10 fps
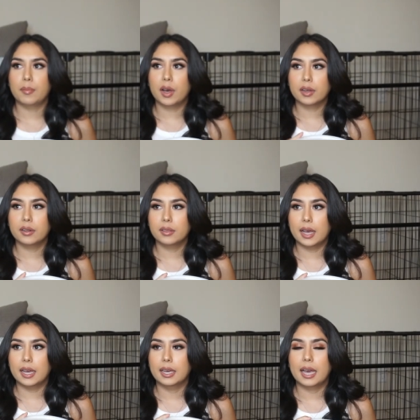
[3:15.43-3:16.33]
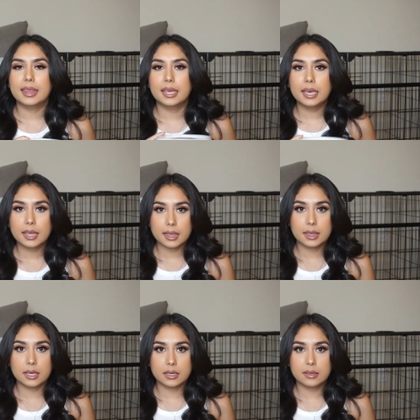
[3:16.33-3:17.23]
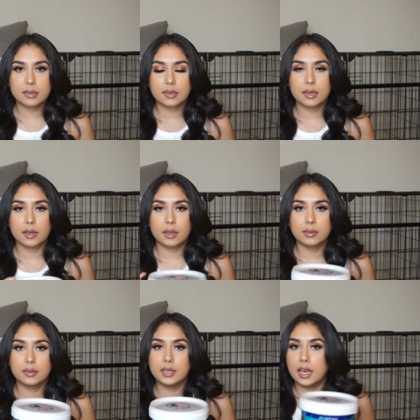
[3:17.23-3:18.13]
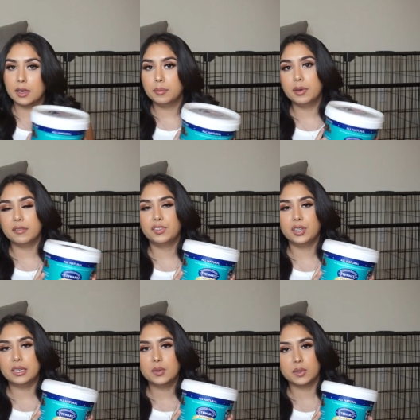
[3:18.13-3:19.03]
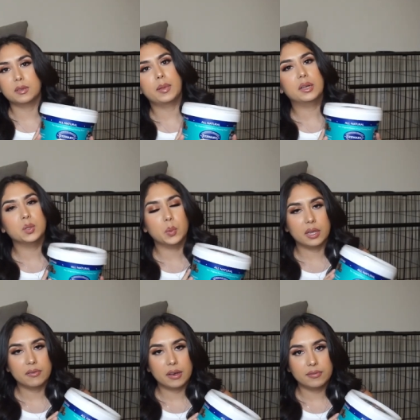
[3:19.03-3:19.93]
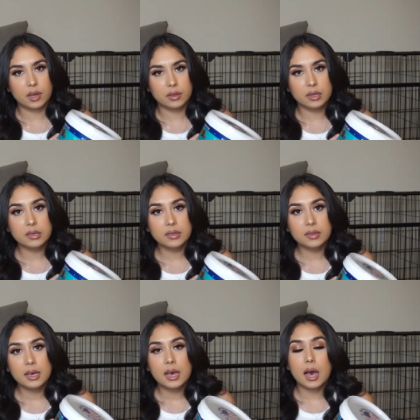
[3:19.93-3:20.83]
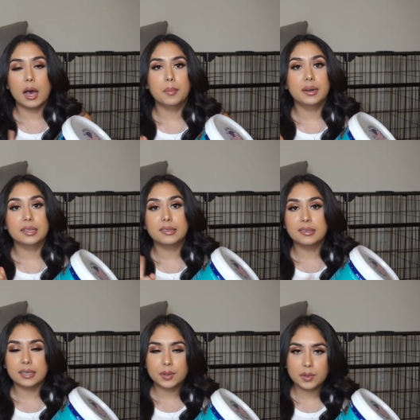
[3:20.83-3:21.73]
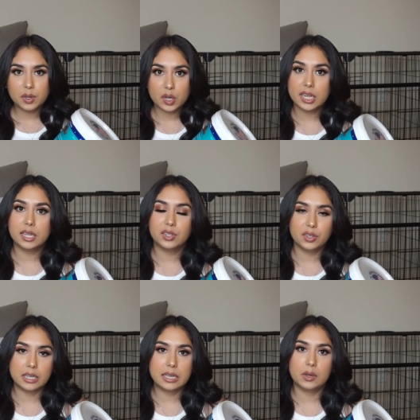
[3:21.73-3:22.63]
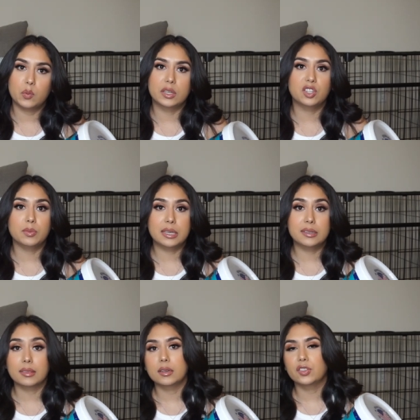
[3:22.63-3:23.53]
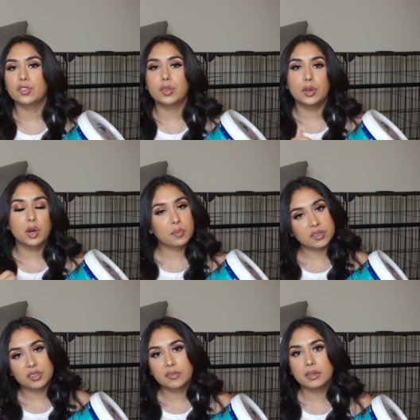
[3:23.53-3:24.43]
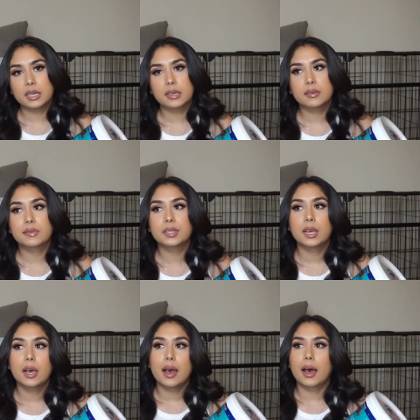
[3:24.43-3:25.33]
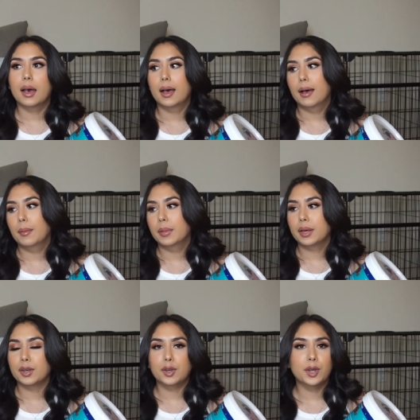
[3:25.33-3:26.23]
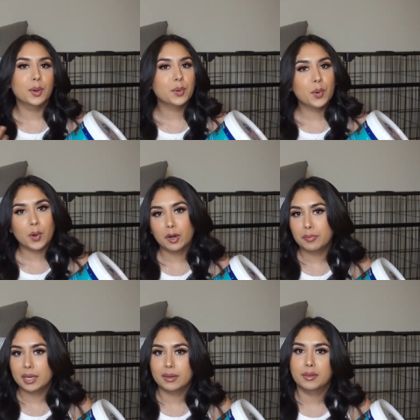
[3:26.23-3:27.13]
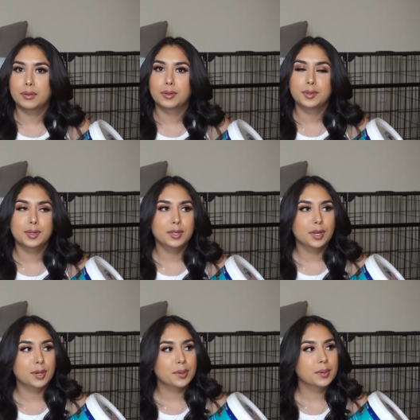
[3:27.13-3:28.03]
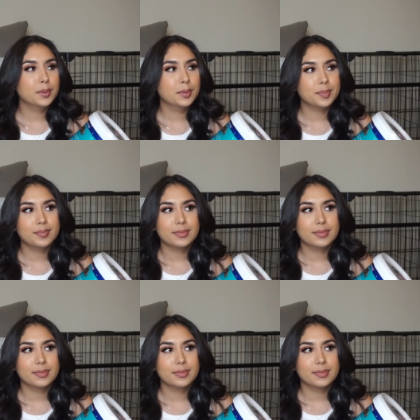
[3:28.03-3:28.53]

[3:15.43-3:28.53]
I'm not gonna lie. I think this tub of treats was about $25, um, but it's a single ingredient treat, which means that there's no preservatives, um, no cornmeal, no